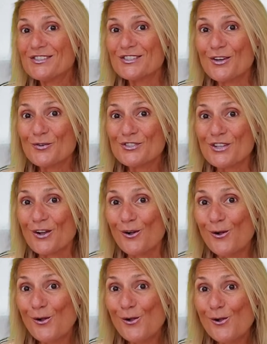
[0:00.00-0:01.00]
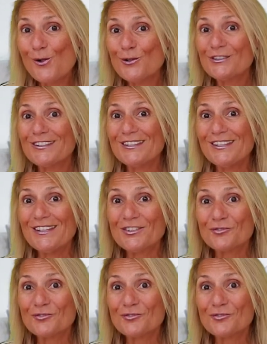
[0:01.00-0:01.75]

those old heat